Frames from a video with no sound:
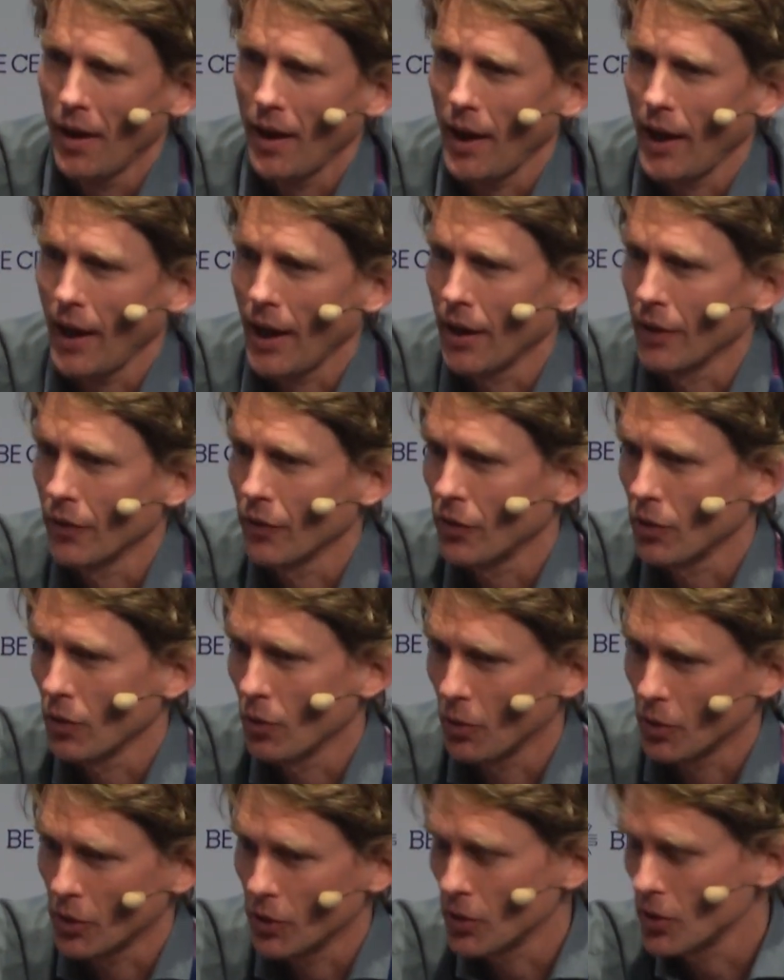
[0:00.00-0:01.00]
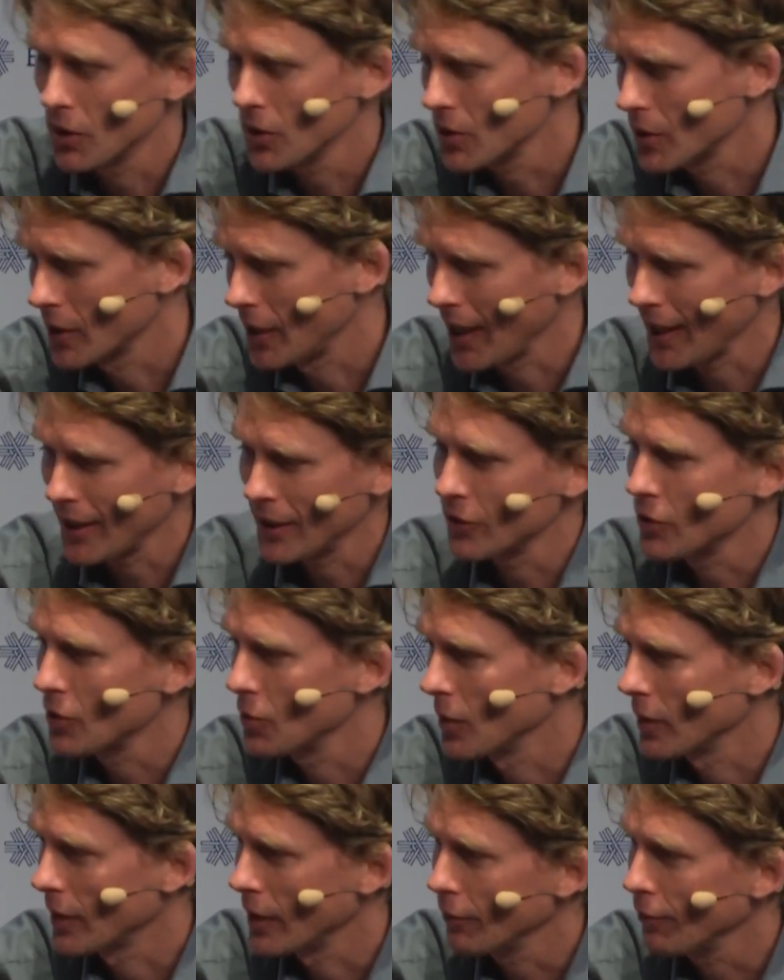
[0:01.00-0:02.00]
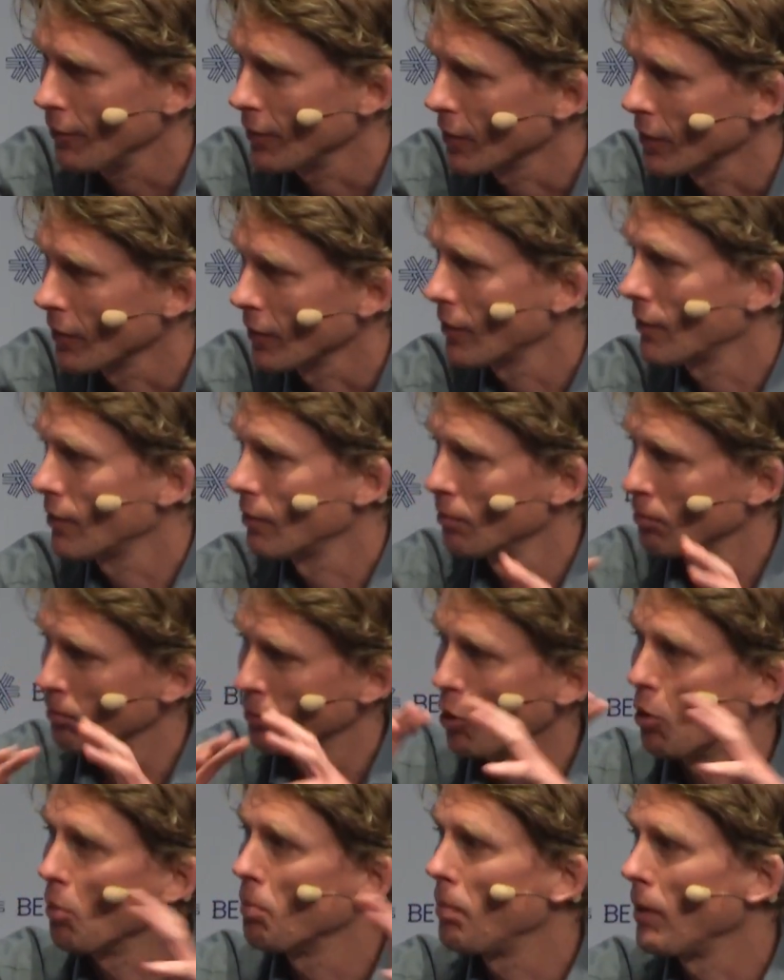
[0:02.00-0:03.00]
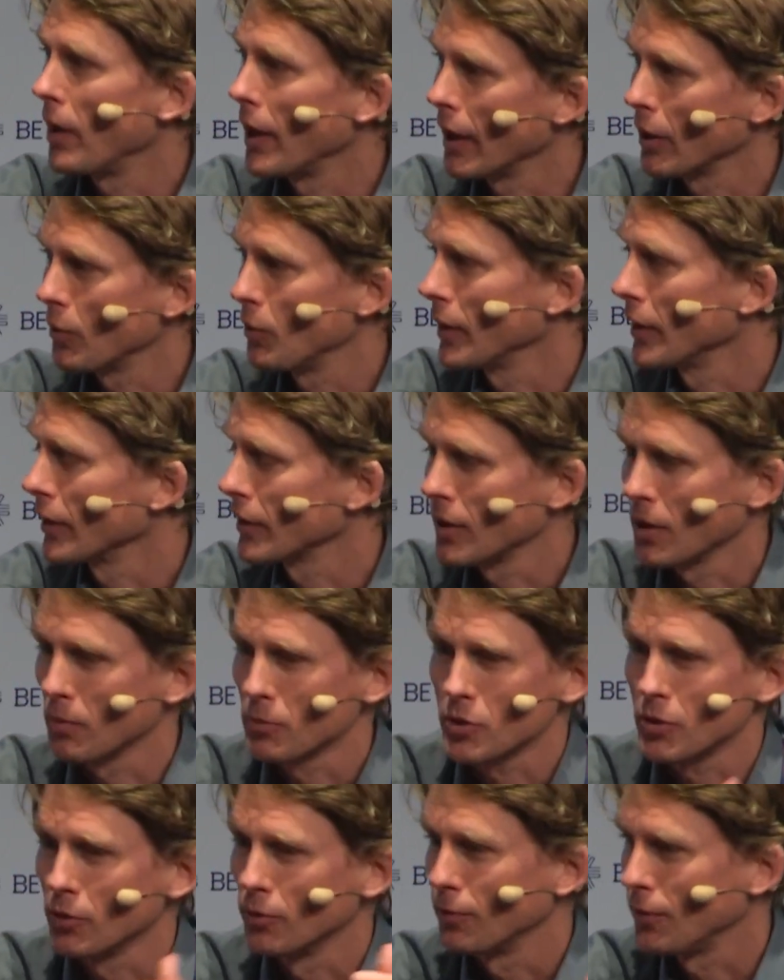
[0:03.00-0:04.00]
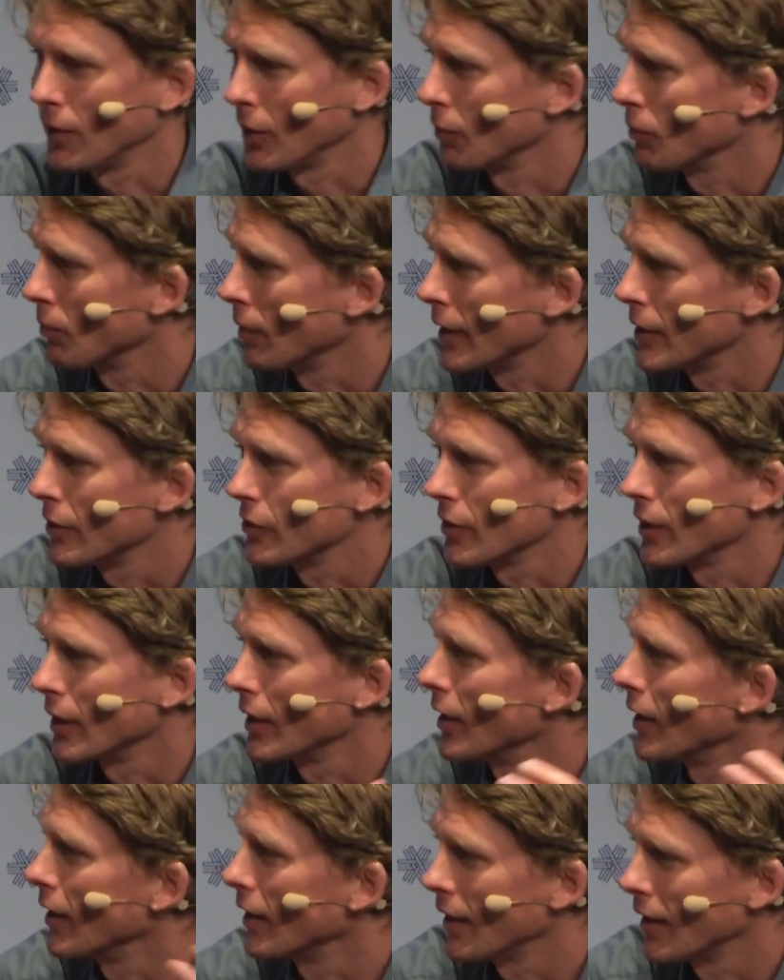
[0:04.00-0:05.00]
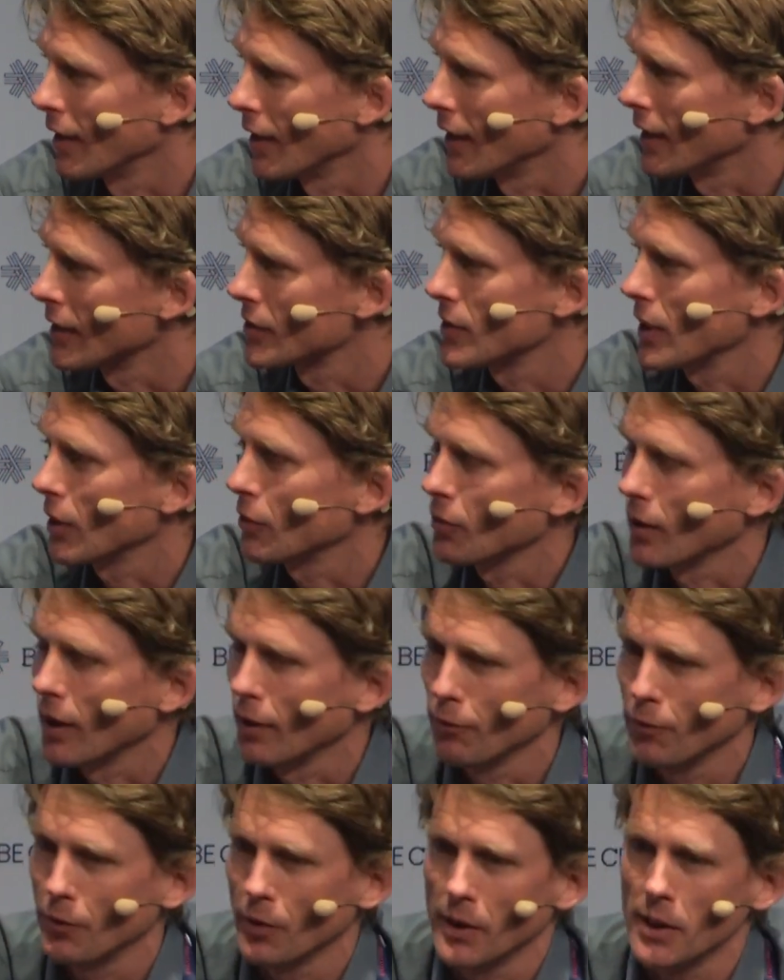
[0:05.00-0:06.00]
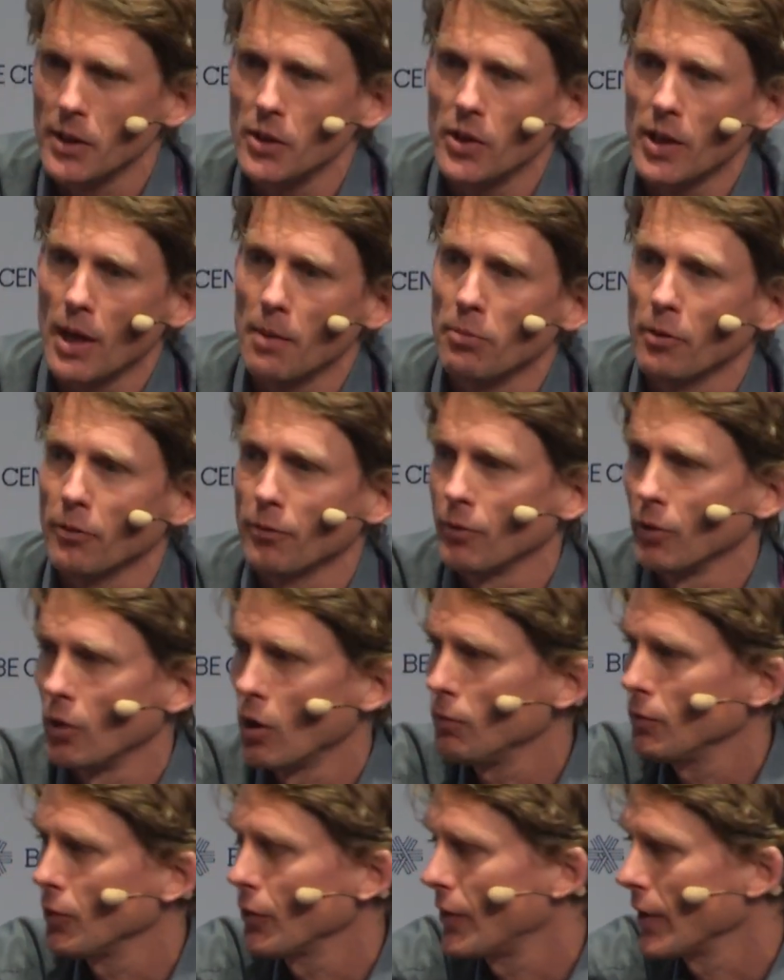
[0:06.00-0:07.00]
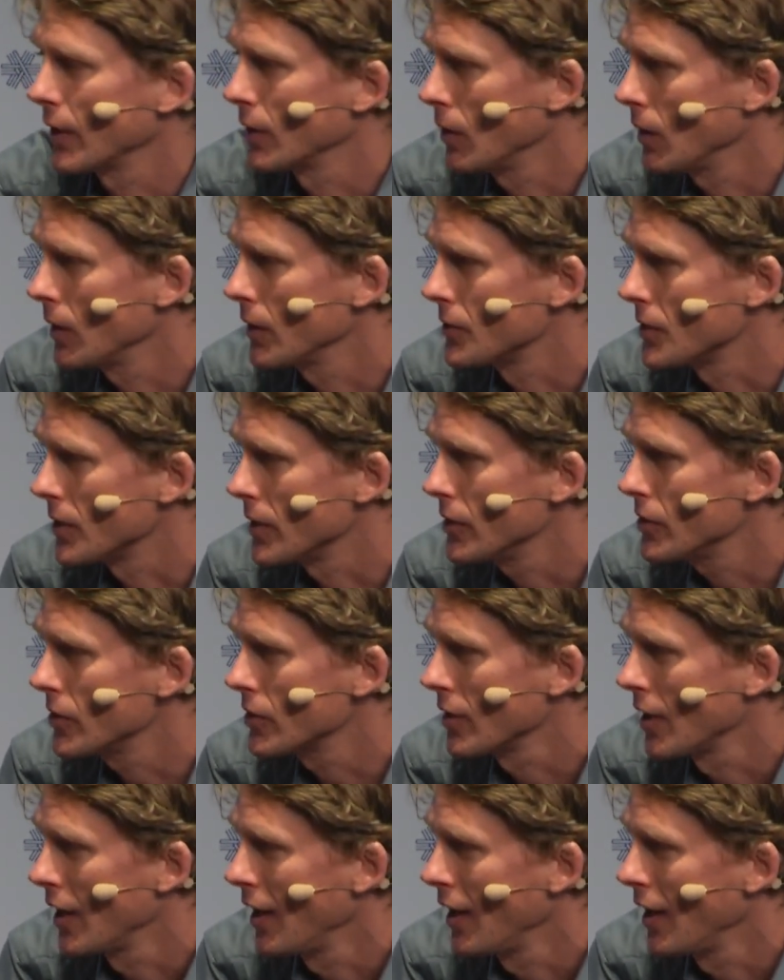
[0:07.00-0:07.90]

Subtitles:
And you just get into a different ballpark when it comes to fundraising, etc. And for these type of novel technologies,